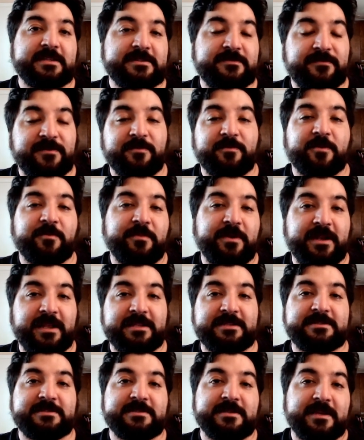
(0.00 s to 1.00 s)
a few more
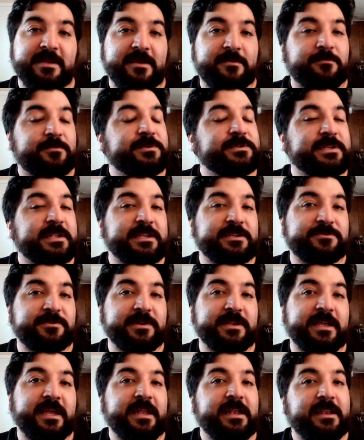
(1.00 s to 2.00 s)
minutes, present a treat again.